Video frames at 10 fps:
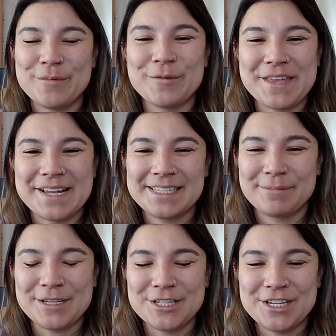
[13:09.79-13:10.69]
with that
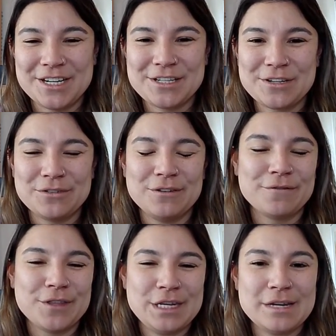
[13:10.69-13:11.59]
spreadsheet I showed you
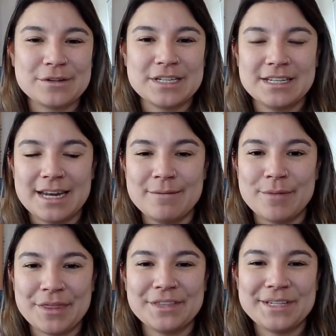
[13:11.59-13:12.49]
for the year-to-date
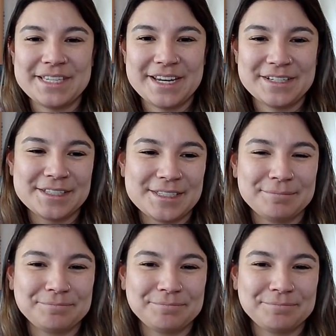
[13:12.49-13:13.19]
monthly sales.